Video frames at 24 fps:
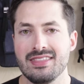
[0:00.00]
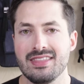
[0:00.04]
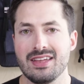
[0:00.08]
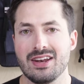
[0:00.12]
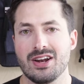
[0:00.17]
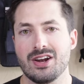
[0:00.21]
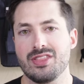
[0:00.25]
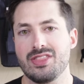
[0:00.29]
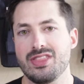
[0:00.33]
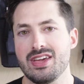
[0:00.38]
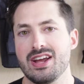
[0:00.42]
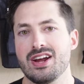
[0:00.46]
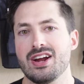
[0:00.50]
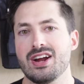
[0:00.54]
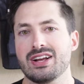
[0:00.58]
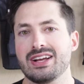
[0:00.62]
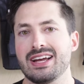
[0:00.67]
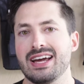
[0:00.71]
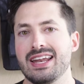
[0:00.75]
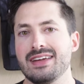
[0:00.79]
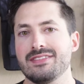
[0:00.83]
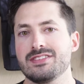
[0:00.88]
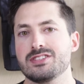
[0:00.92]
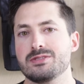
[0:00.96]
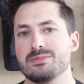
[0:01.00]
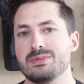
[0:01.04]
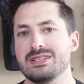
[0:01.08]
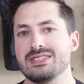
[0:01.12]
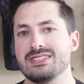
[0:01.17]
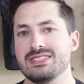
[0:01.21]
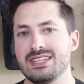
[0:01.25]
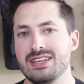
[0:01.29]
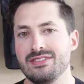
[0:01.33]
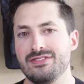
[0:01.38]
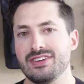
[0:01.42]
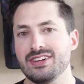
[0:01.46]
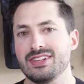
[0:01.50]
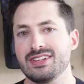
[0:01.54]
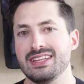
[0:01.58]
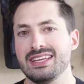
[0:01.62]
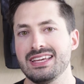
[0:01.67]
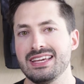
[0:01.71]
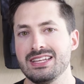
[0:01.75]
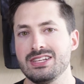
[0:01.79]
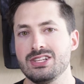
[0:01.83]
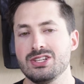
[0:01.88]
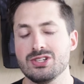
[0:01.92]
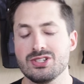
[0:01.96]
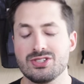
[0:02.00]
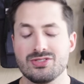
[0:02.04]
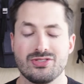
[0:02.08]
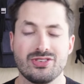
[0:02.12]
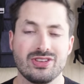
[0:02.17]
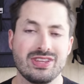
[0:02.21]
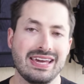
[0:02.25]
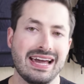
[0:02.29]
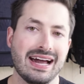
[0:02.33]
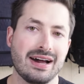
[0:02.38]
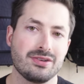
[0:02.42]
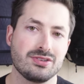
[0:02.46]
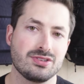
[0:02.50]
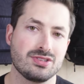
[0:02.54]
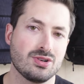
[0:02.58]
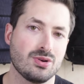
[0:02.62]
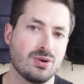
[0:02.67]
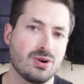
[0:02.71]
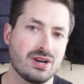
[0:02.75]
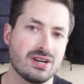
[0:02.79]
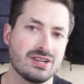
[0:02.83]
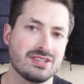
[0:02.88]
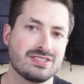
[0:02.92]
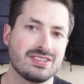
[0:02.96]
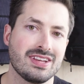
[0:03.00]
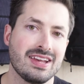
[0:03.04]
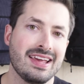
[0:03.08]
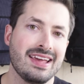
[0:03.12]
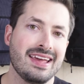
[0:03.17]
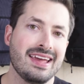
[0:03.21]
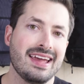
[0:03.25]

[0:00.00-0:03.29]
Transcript: that are there kind of specifically in use for the outdoors.